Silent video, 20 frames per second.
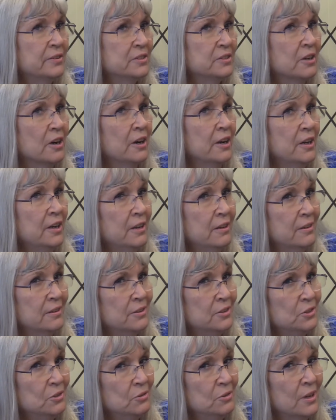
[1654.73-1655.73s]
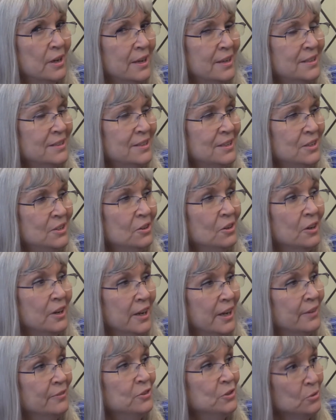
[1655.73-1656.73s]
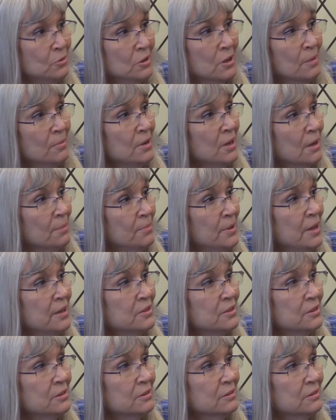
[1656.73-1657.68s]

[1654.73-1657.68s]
starting in 2019, you're going to have 2 coming up then, too.